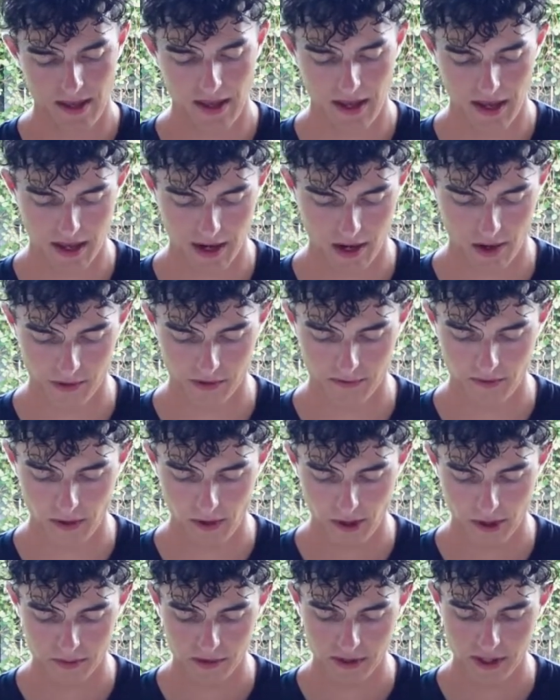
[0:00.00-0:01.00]
And I was
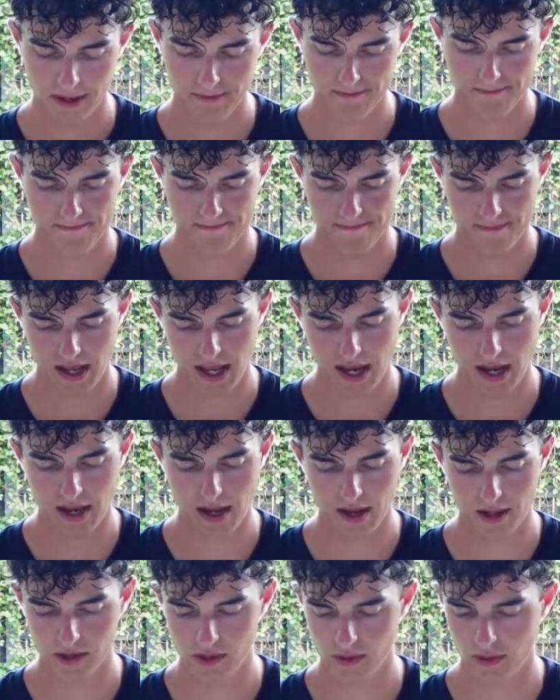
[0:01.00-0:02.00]
very upset.
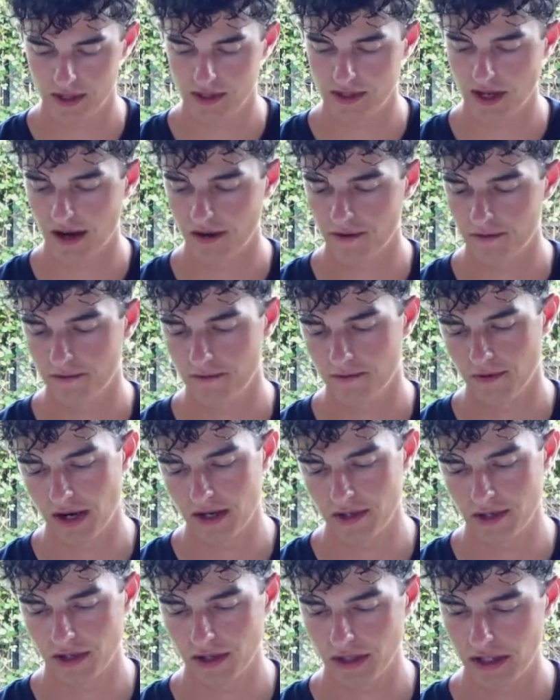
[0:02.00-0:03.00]
And so I started
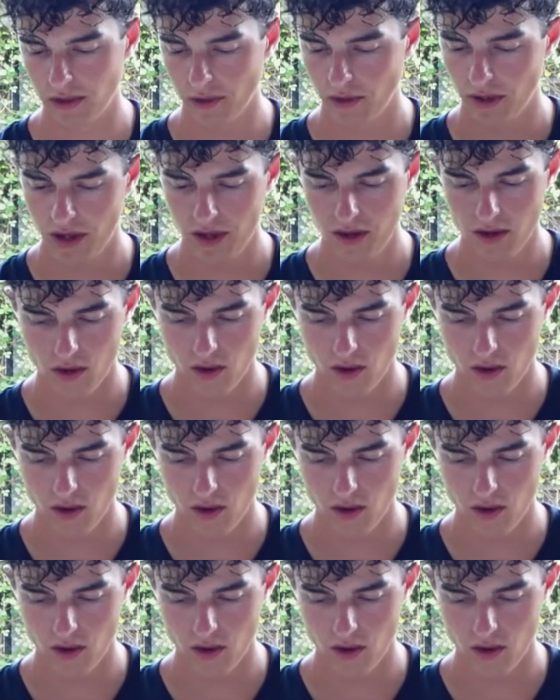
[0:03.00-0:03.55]
frantically looking